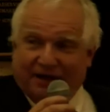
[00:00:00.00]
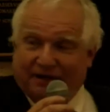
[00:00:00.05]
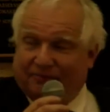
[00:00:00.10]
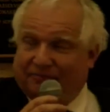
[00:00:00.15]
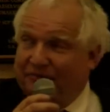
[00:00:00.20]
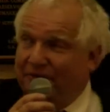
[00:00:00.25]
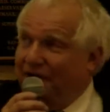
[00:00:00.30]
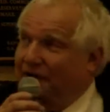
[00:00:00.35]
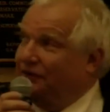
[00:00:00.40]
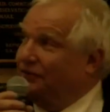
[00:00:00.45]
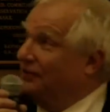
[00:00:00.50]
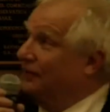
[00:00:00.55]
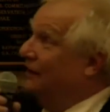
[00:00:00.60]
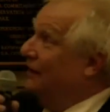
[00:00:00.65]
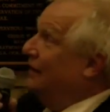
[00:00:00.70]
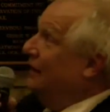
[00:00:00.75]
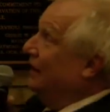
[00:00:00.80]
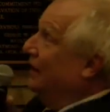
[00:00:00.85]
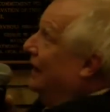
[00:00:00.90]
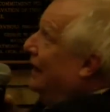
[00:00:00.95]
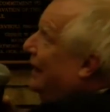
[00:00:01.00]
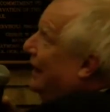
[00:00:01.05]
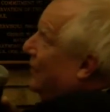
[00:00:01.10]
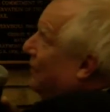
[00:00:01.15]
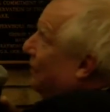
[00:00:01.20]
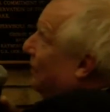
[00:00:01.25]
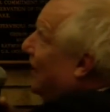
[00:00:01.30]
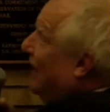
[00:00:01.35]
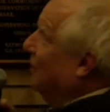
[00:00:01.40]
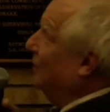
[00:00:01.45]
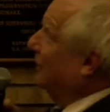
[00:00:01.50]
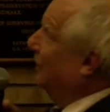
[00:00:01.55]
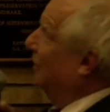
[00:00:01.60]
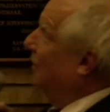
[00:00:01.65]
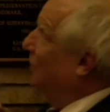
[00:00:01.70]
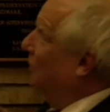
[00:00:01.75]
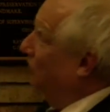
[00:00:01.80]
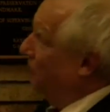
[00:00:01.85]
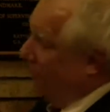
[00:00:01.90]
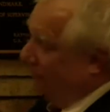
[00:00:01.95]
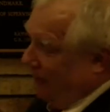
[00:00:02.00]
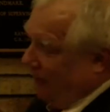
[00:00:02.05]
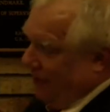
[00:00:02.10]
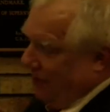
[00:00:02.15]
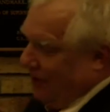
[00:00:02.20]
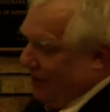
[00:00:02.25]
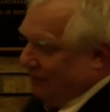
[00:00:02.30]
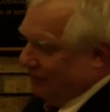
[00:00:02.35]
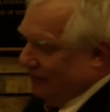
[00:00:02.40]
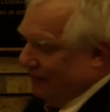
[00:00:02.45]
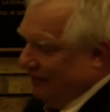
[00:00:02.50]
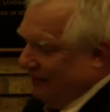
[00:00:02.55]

the front, and he was able to hold it off